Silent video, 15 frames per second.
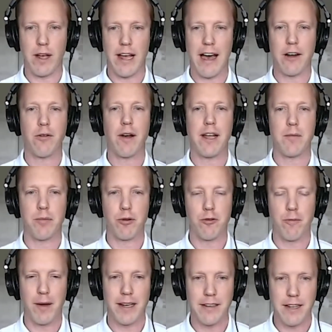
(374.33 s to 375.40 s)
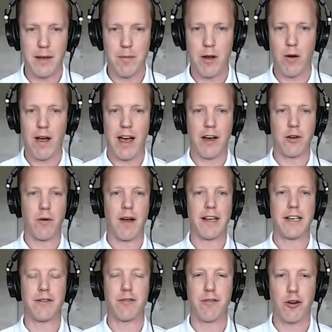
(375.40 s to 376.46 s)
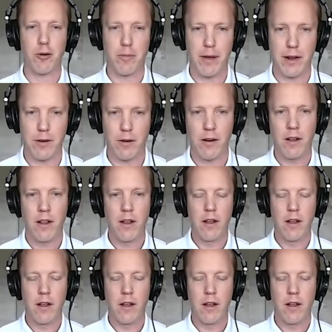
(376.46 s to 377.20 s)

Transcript: How do I improve my demo? How do I convert better?